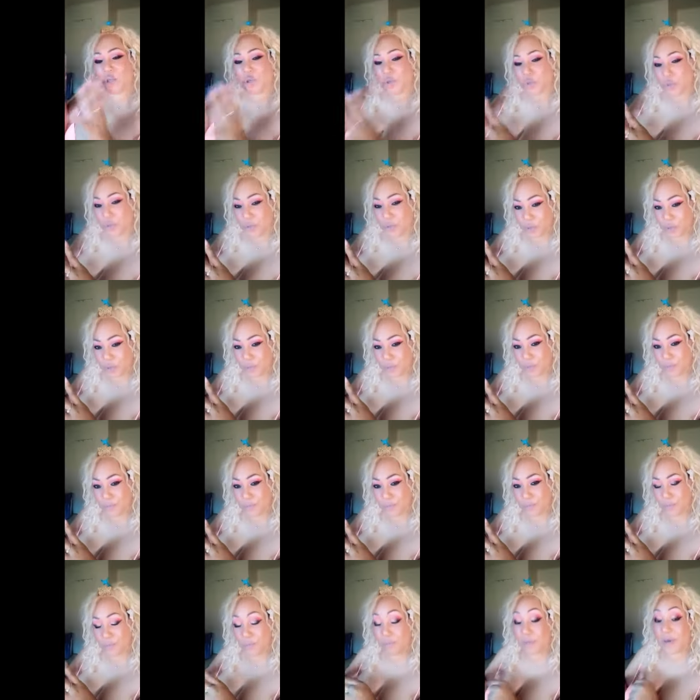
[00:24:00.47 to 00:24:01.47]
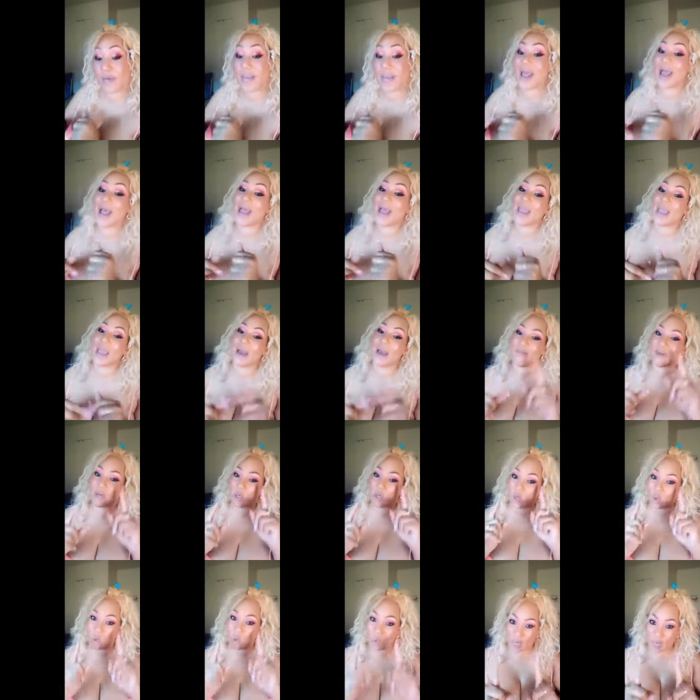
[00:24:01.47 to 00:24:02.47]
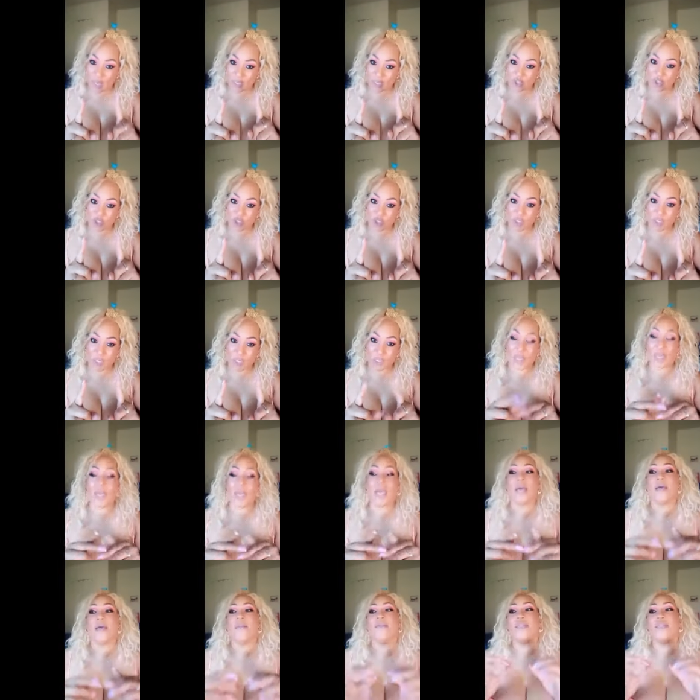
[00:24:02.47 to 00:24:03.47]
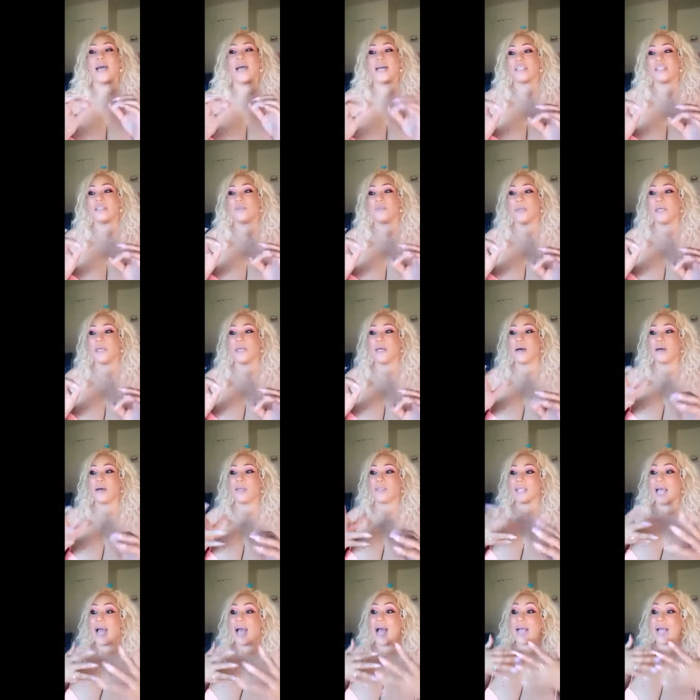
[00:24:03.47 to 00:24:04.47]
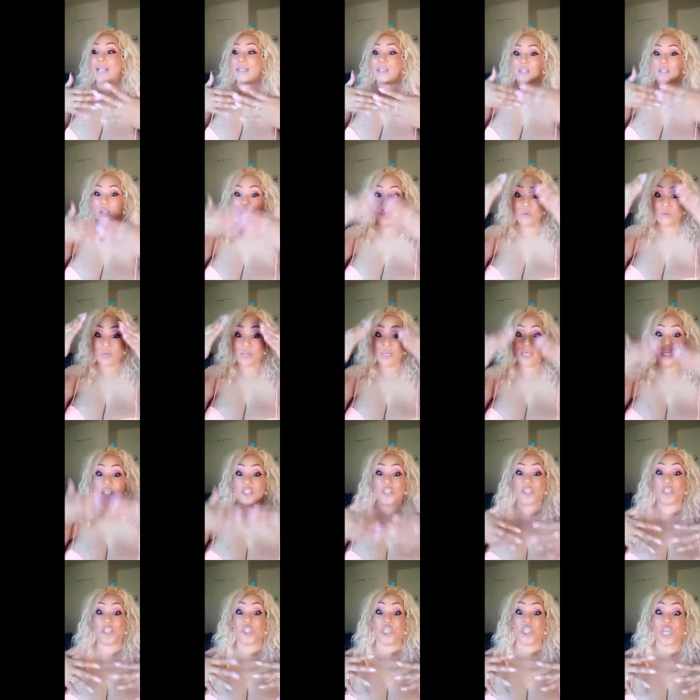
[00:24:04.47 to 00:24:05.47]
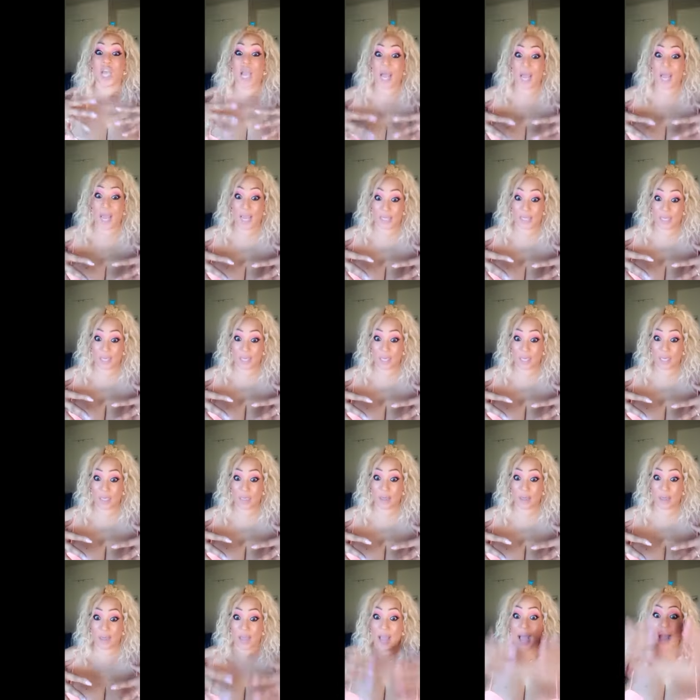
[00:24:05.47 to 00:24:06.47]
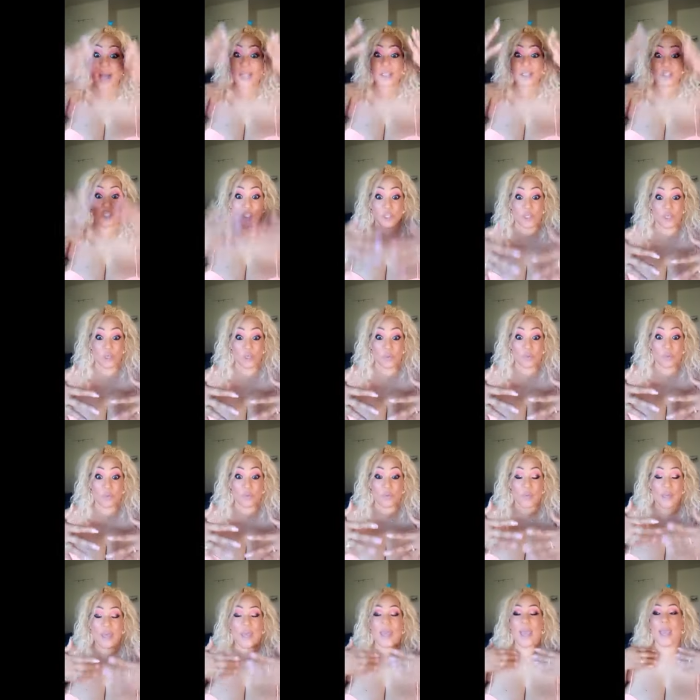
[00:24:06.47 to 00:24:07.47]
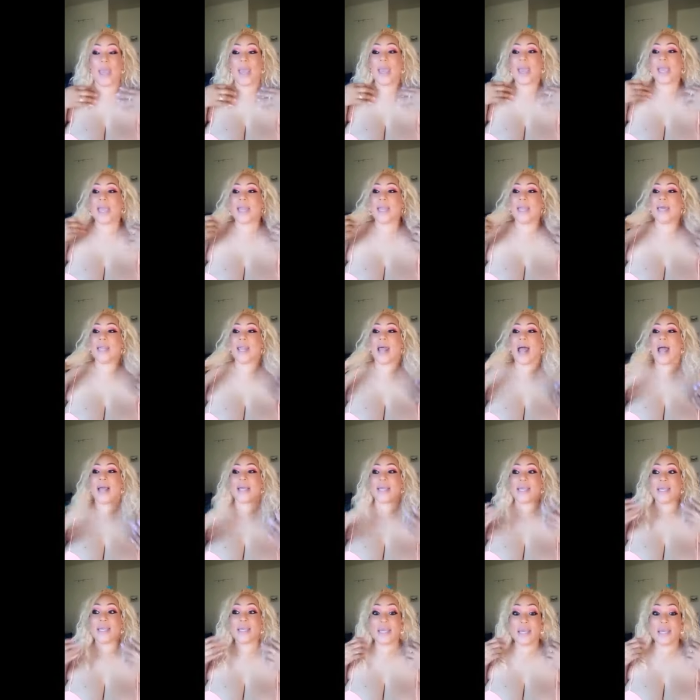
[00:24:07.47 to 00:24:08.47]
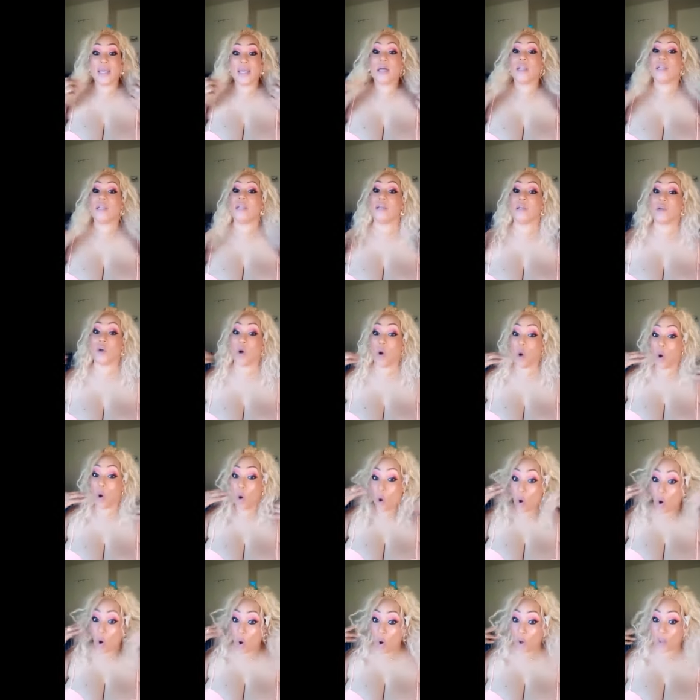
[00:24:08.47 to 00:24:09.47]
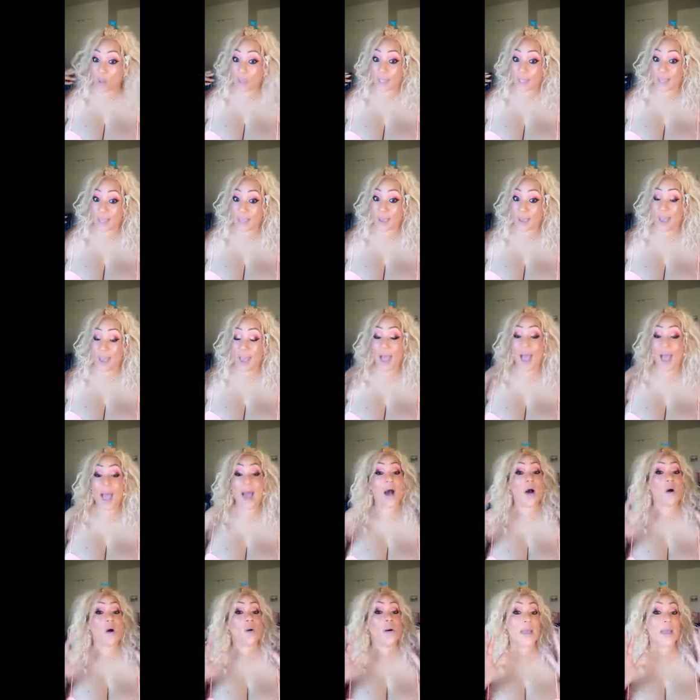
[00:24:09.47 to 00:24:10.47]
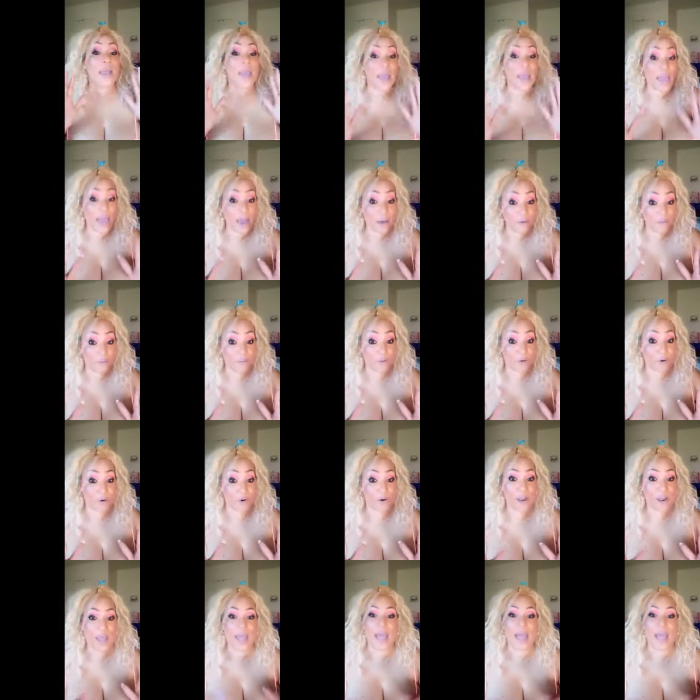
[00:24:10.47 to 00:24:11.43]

true, but I have a question. That's because I do get shiny I do. And I can get a little oily. However,